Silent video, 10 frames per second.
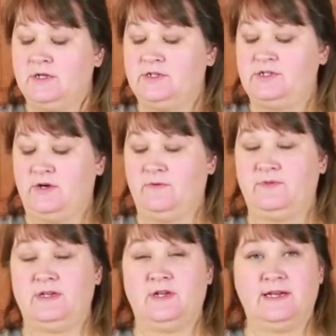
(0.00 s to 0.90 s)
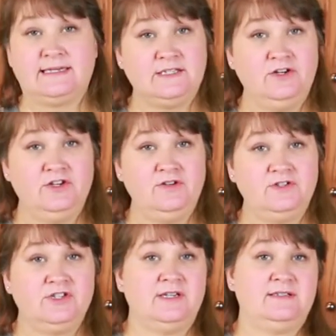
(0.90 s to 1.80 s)
So the next thing you do
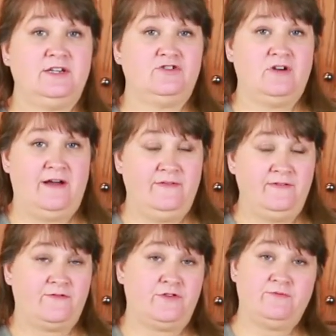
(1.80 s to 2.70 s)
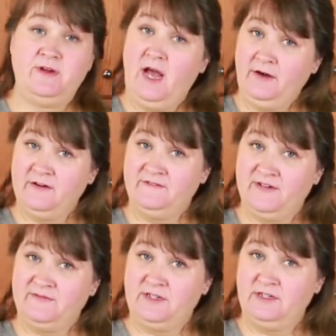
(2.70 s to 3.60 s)
is you're going to set your oven for
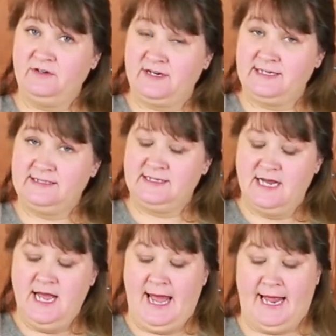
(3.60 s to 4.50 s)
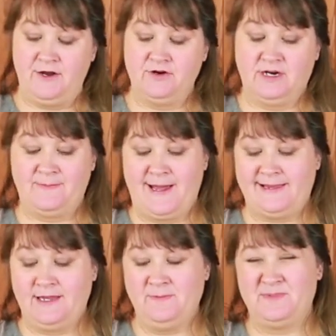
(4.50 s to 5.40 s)
350 degrees and you're going to
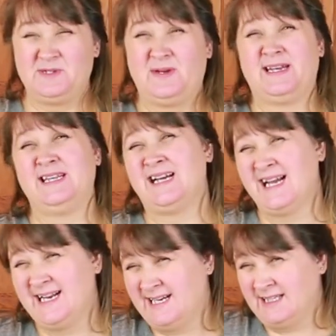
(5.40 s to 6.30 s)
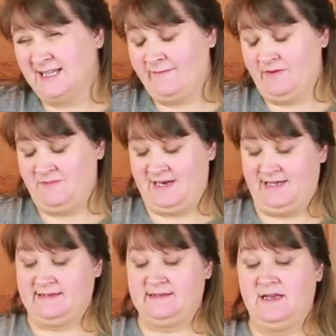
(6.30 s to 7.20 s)
bake them between 9 and 11
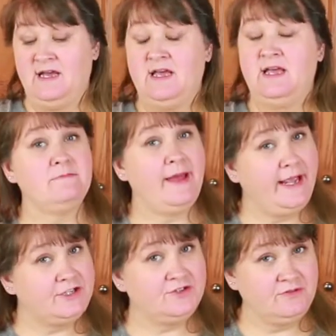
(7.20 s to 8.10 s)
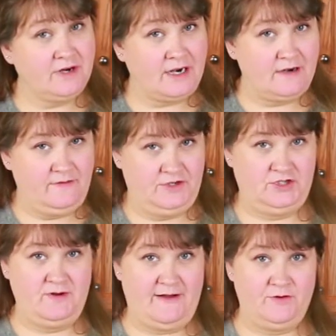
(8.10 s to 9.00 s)
minutes. Make sure that
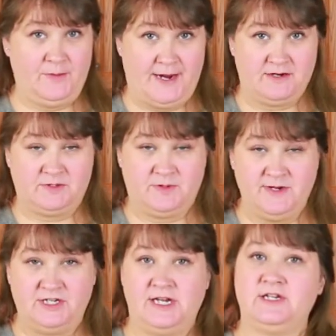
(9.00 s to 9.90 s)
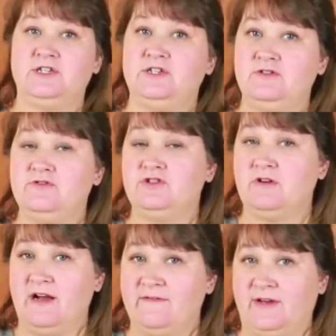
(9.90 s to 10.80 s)
you have your parents' permission to use
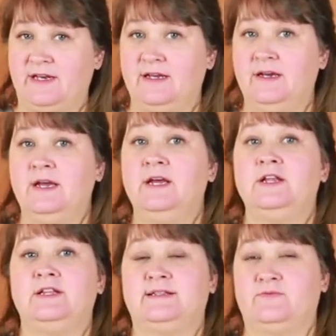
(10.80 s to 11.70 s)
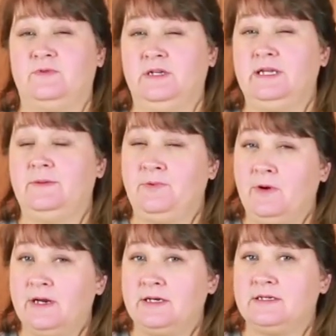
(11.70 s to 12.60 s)
your oven. It's really
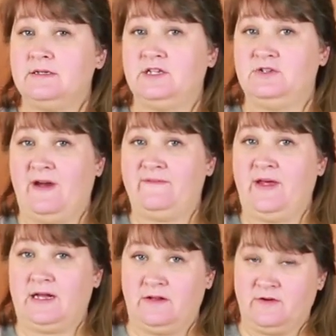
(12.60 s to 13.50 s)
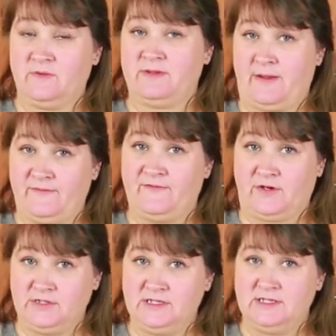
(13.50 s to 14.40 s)
important that you have that cleared with them
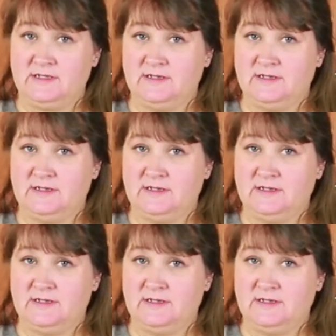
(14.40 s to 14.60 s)
first.